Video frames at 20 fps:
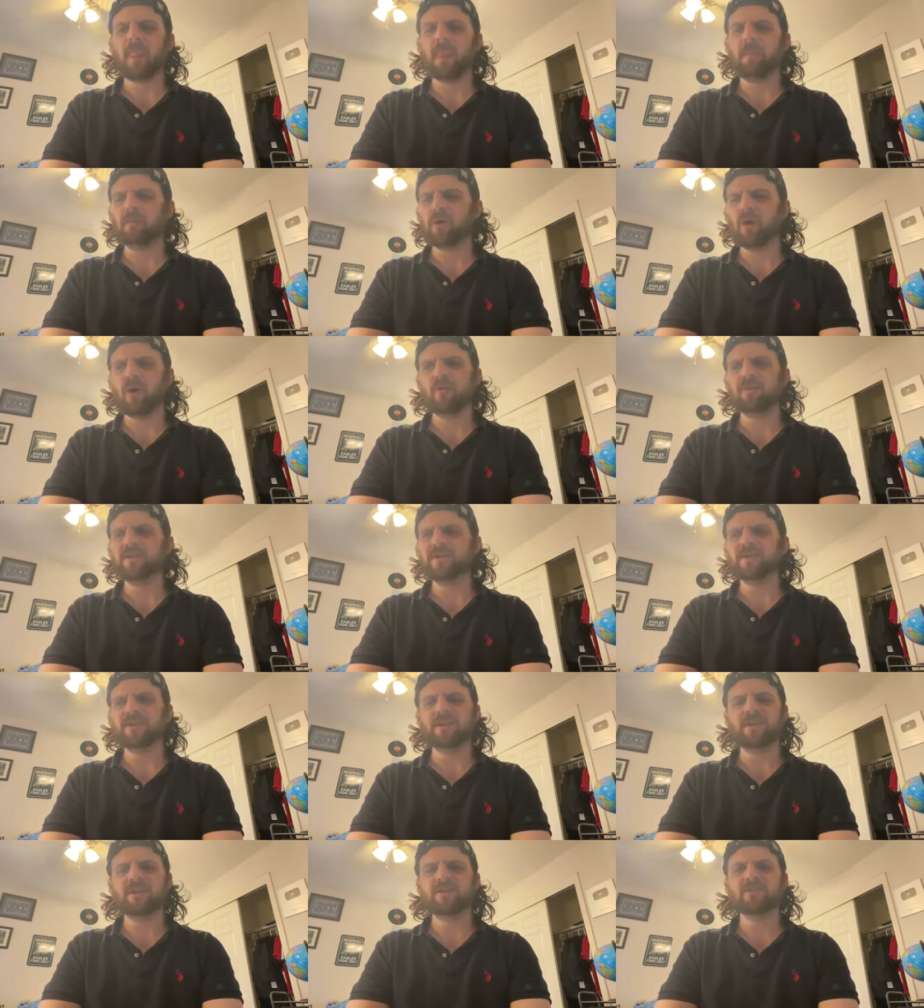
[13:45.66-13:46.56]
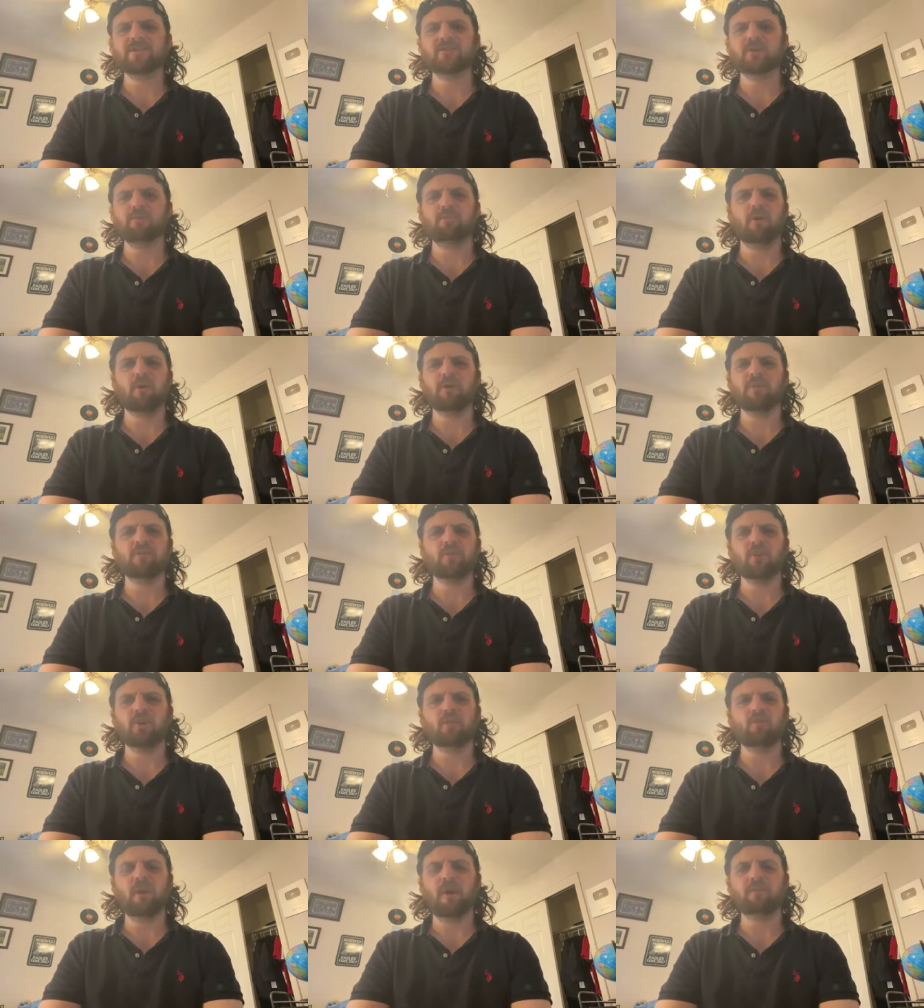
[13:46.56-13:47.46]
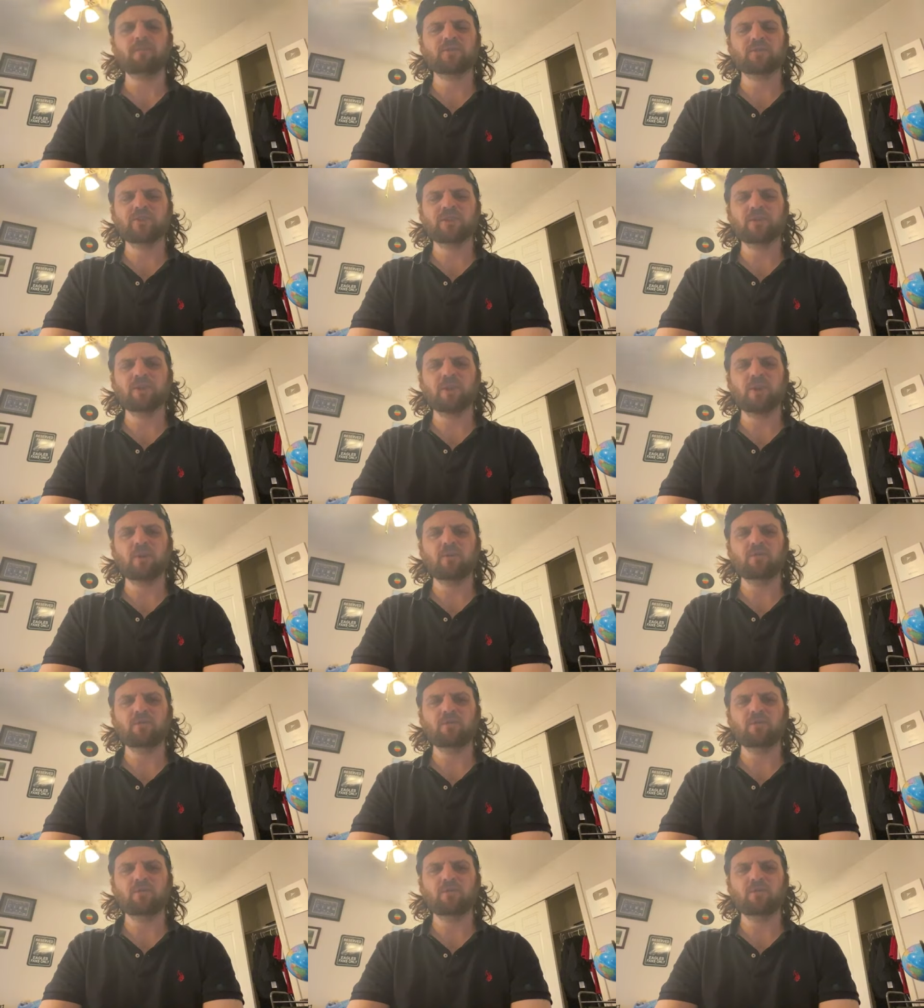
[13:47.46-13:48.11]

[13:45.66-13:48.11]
but all these idiots they're part of the corruption you know